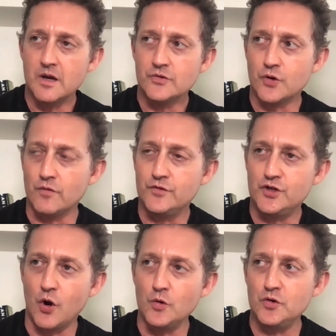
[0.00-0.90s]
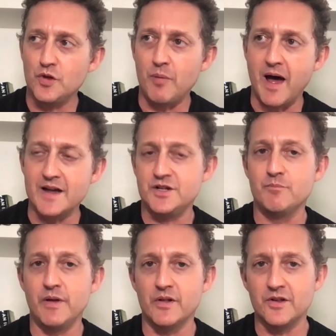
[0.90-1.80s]
sort of showed you the
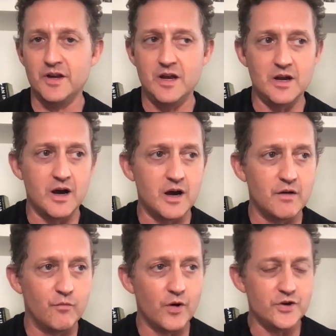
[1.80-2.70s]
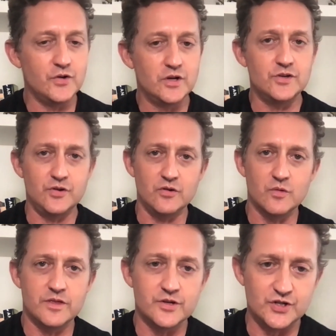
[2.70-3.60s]
possibility of what you could do
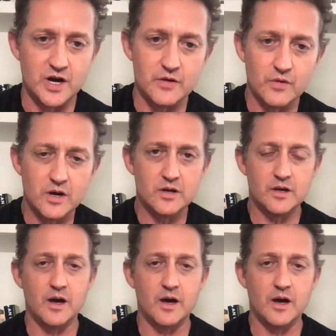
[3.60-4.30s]
with the genre.